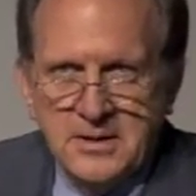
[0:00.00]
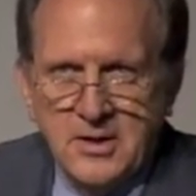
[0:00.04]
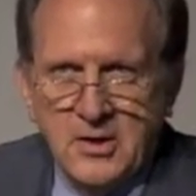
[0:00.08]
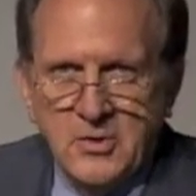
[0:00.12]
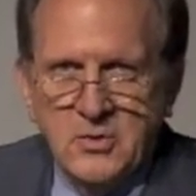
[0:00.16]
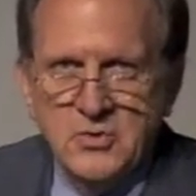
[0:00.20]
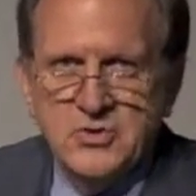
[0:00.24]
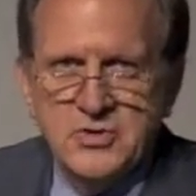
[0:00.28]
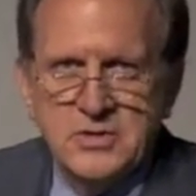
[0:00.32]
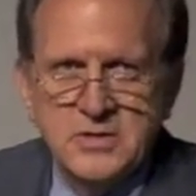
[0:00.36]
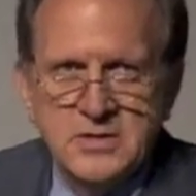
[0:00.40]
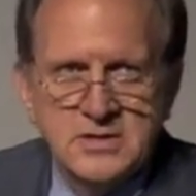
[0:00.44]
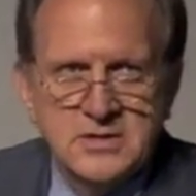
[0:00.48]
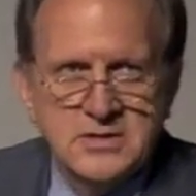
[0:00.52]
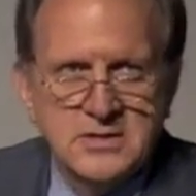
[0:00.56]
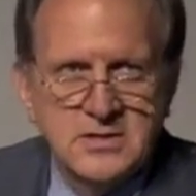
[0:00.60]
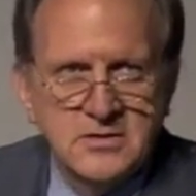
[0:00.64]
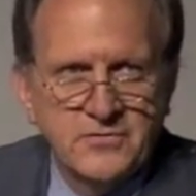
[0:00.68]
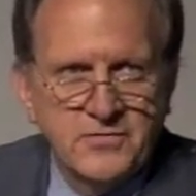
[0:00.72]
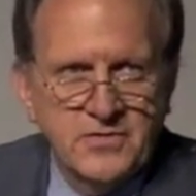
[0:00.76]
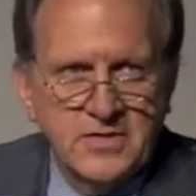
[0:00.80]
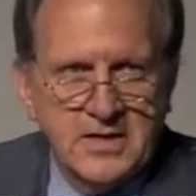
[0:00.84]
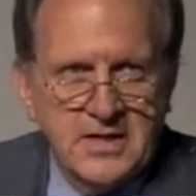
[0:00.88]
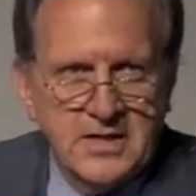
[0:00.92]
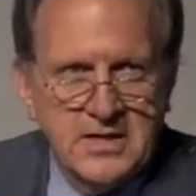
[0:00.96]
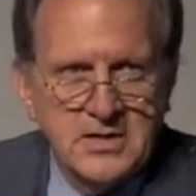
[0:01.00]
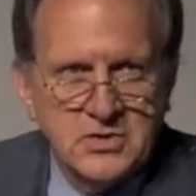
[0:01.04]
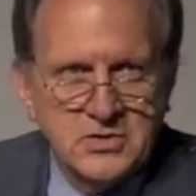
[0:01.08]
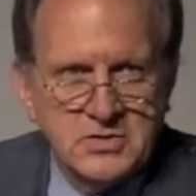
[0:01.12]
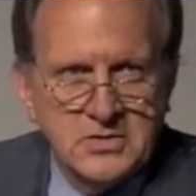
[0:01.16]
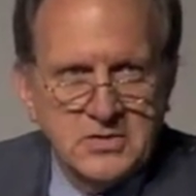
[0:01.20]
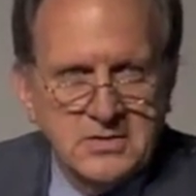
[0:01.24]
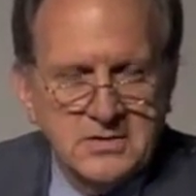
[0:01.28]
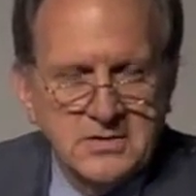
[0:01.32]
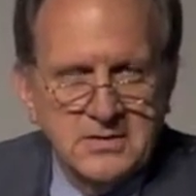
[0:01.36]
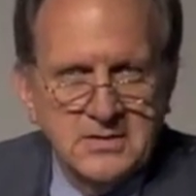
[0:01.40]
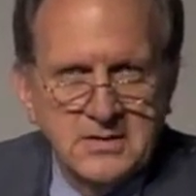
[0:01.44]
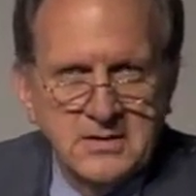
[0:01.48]
Ocean
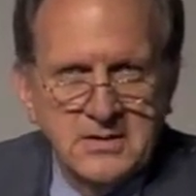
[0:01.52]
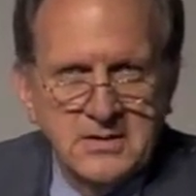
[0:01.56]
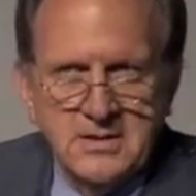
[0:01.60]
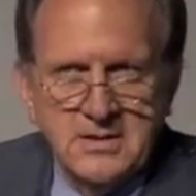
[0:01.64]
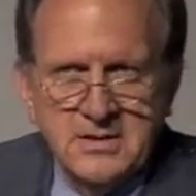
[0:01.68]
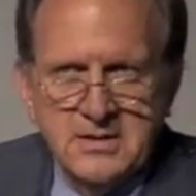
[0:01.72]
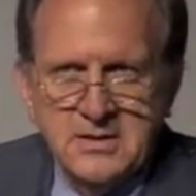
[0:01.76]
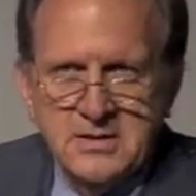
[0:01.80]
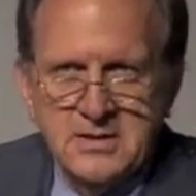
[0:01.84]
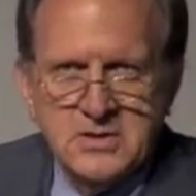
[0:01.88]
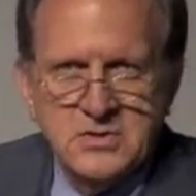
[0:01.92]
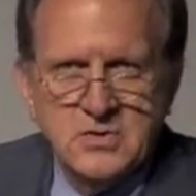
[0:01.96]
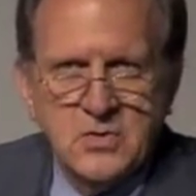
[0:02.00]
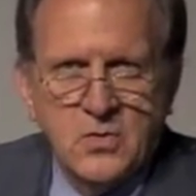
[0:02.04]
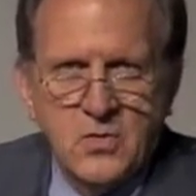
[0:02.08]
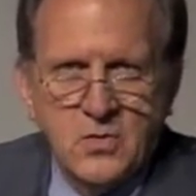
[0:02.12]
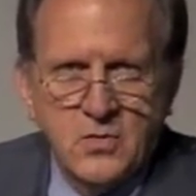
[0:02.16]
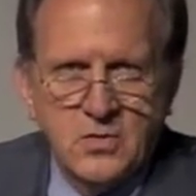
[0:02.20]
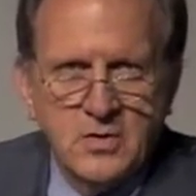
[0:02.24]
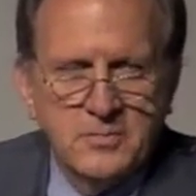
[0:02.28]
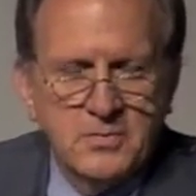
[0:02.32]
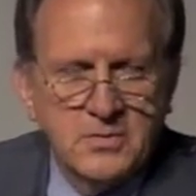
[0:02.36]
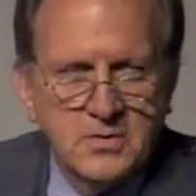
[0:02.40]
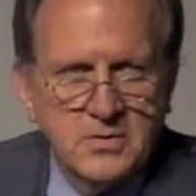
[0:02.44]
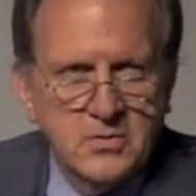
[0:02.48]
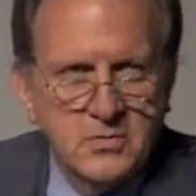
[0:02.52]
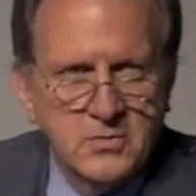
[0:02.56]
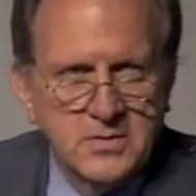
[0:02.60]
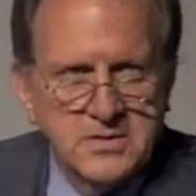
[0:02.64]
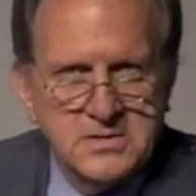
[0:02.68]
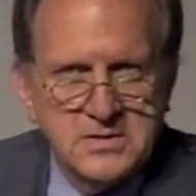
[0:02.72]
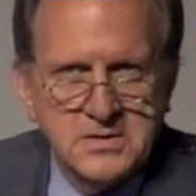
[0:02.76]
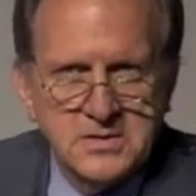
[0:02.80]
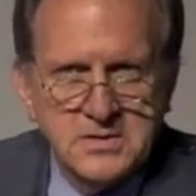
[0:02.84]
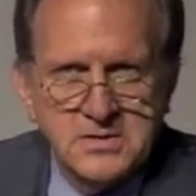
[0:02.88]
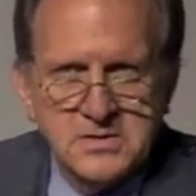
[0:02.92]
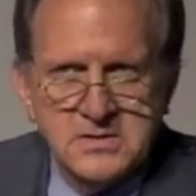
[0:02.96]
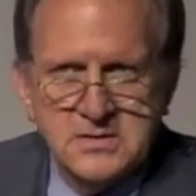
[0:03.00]
acidification, this horrible
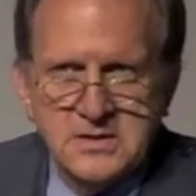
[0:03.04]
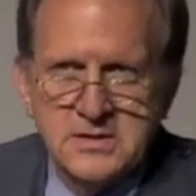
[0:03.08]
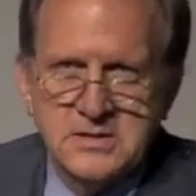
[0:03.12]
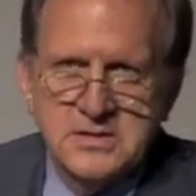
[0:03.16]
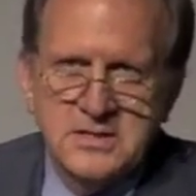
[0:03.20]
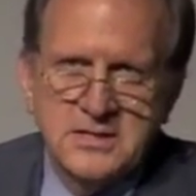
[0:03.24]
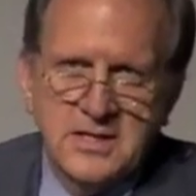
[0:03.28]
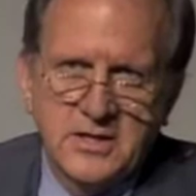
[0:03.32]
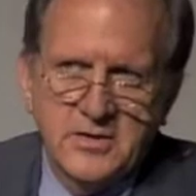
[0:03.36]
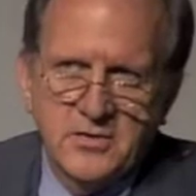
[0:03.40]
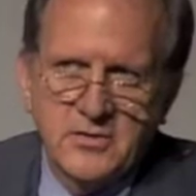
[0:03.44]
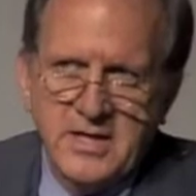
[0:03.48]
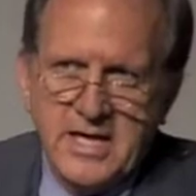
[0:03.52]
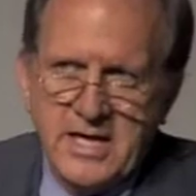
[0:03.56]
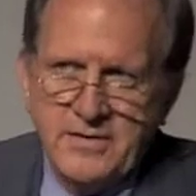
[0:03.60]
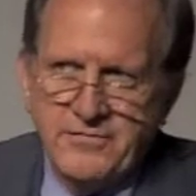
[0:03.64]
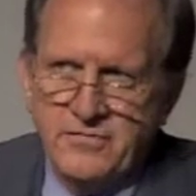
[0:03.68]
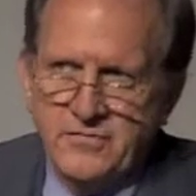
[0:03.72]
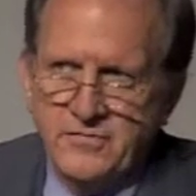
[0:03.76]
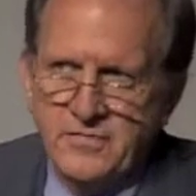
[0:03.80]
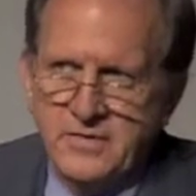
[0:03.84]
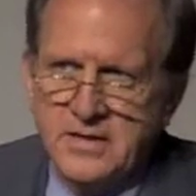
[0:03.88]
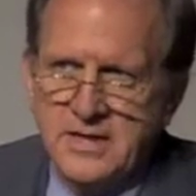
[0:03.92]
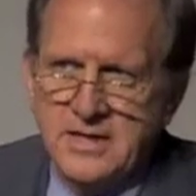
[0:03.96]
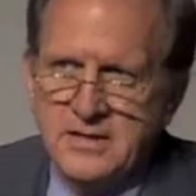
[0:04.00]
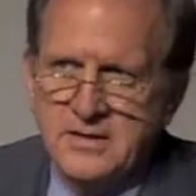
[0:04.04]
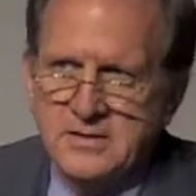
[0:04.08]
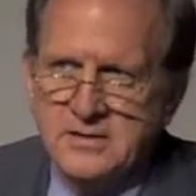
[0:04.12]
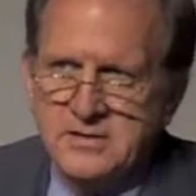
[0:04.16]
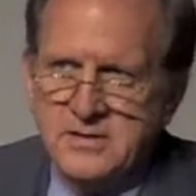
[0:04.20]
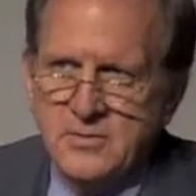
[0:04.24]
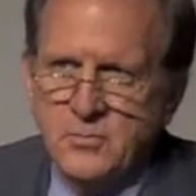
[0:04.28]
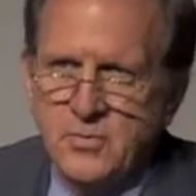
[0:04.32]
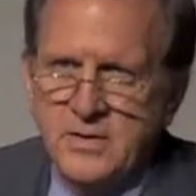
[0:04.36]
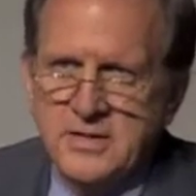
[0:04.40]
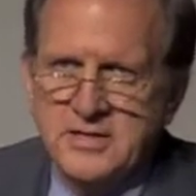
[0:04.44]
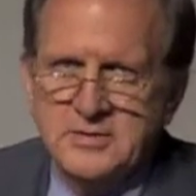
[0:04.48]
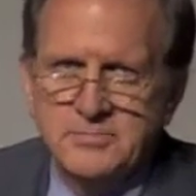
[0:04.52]
coincidence, is the other half of it, and in
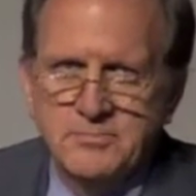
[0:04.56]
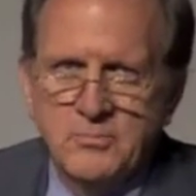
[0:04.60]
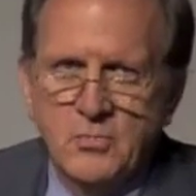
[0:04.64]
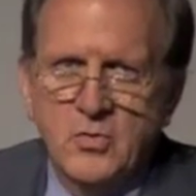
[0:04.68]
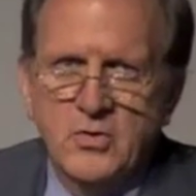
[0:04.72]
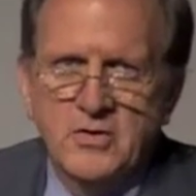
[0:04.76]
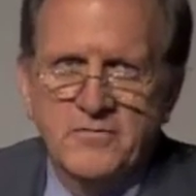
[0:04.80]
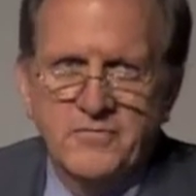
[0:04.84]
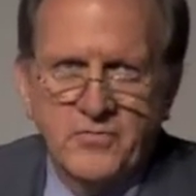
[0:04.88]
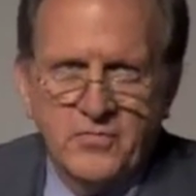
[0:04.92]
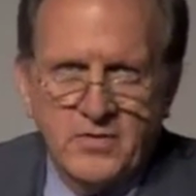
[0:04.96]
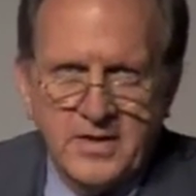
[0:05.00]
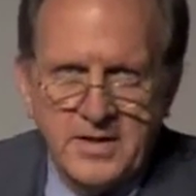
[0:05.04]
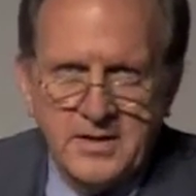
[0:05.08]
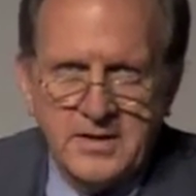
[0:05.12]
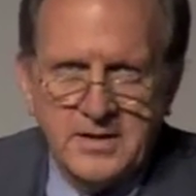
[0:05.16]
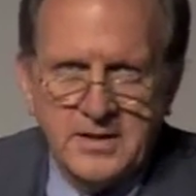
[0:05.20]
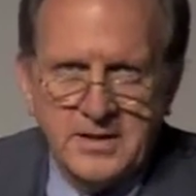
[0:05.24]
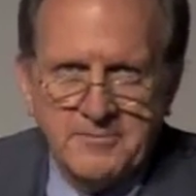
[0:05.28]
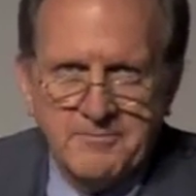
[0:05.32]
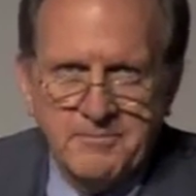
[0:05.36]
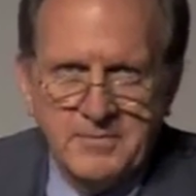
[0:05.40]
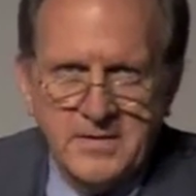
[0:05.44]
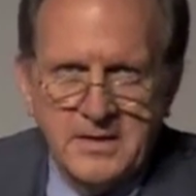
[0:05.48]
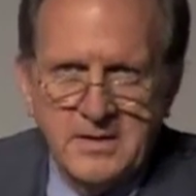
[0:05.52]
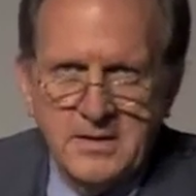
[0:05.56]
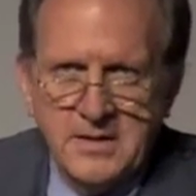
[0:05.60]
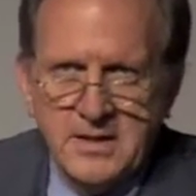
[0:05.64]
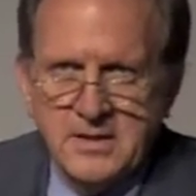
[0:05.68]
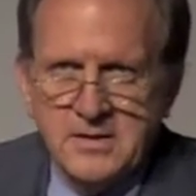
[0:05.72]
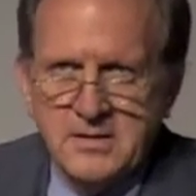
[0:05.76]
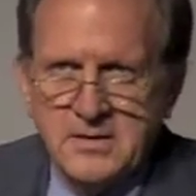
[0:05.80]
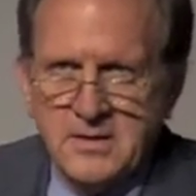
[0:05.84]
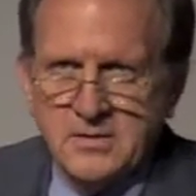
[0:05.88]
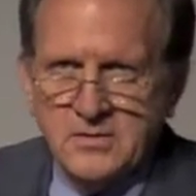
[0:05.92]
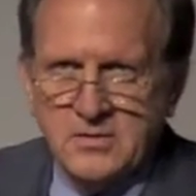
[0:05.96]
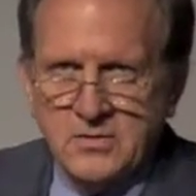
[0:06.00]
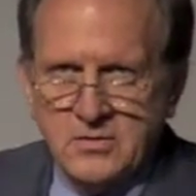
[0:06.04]
some ways more frightening.
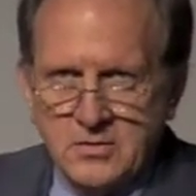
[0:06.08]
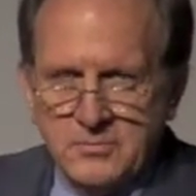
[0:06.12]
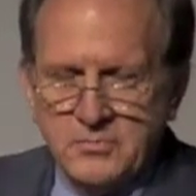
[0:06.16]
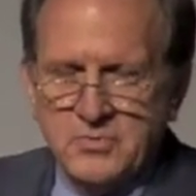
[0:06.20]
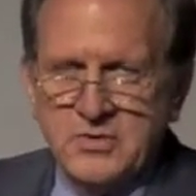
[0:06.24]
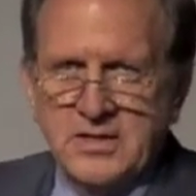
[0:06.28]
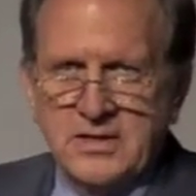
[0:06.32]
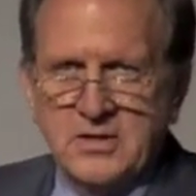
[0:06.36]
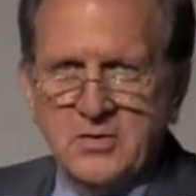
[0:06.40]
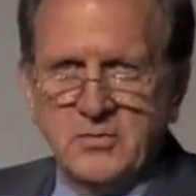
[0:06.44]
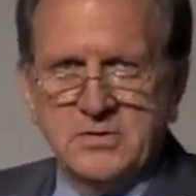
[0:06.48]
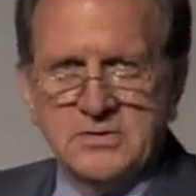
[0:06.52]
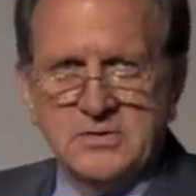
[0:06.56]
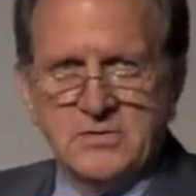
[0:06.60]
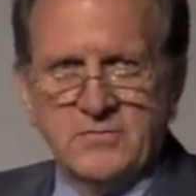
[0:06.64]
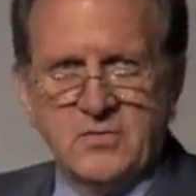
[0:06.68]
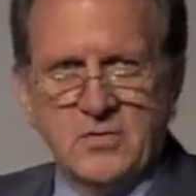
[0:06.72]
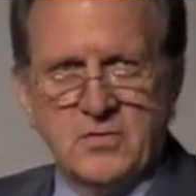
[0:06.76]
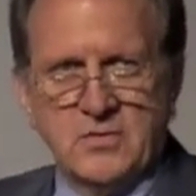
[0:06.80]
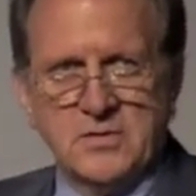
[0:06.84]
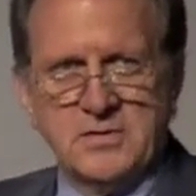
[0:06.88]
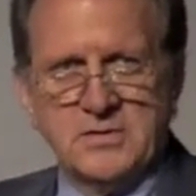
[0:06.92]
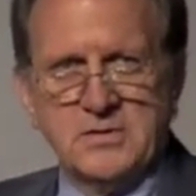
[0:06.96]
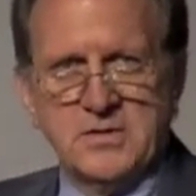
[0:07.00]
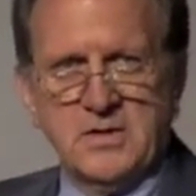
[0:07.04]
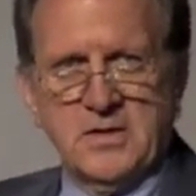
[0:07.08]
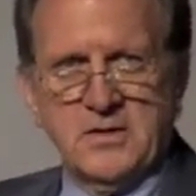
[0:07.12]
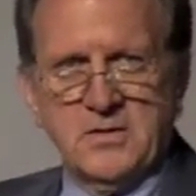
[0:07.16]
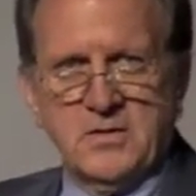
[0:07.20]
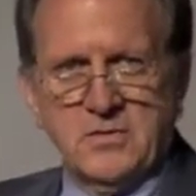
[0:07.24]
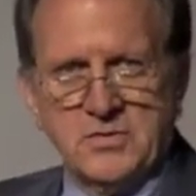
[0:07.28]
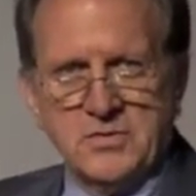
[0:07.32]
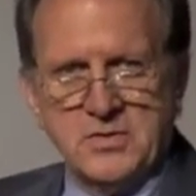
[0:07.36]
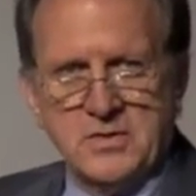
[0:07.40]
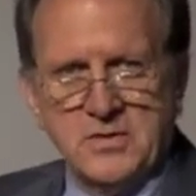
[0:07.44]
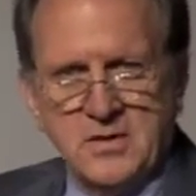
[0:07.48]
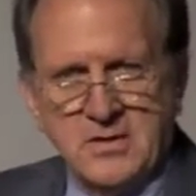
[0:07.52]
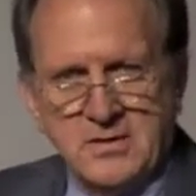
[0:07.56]
And Dr. Lubchenco is, of course, an
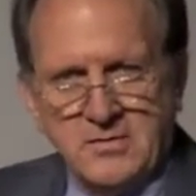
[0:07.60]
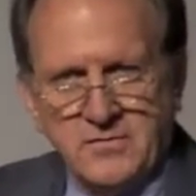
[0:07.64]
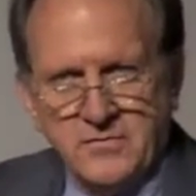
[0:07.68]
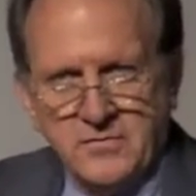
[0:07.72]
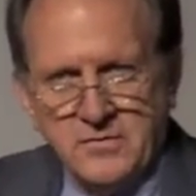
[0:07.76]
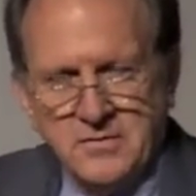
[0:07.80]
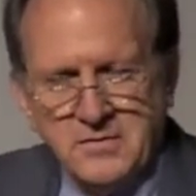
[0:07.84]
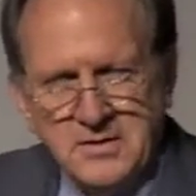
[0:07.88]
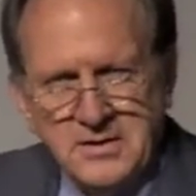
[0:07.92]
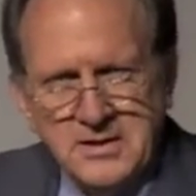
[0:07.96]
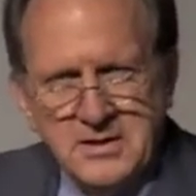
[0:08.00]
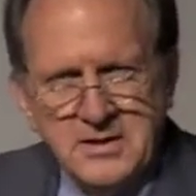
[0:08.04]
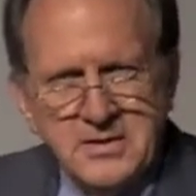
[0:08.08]
oceanographer.